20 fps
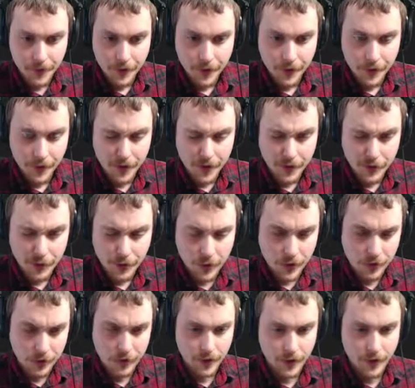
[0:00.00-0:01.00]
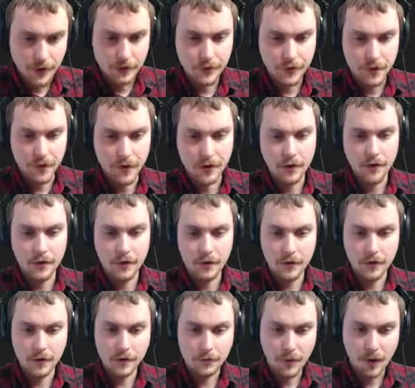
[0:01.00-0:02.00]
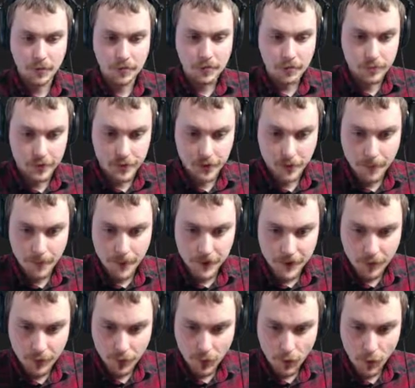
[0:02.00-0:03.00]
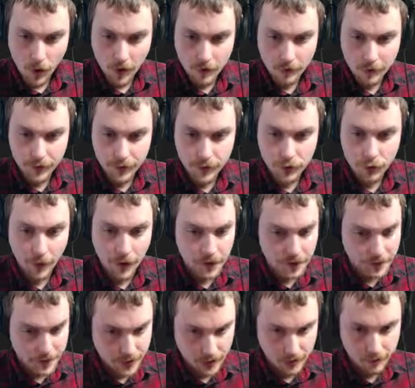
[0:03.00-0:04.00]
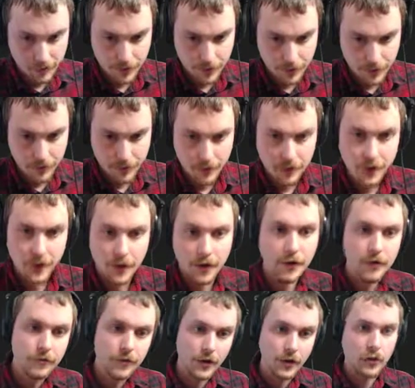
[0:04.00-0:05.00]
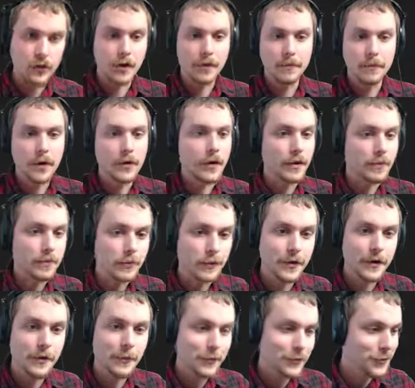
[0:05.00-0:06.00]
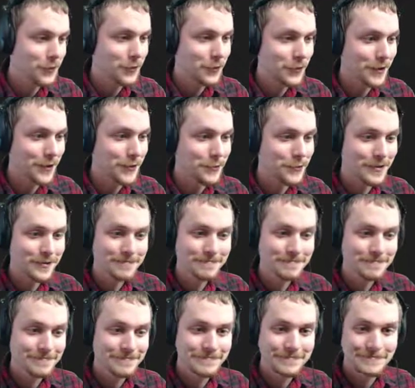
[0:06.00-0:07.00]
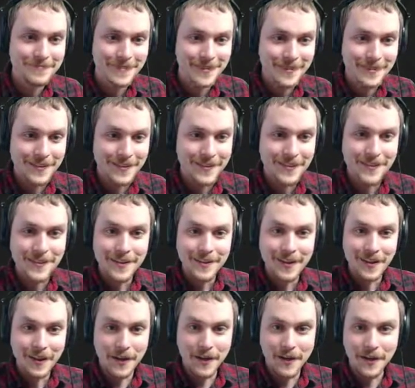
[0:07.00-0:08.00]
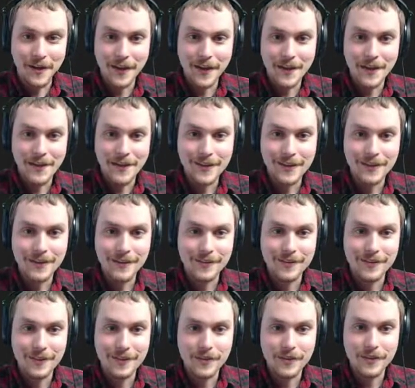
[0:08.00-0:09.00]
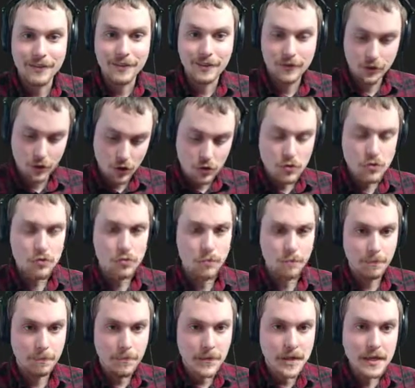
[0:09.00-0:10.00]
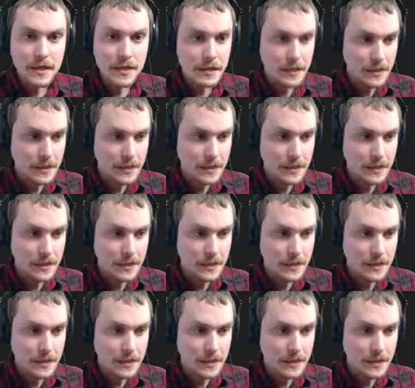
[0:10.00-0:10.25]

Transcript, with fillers: Uh, so get last error has probably missing required field grant type. okay, okay. So yeah, we're just gonna create a string. Uh, and set this to B.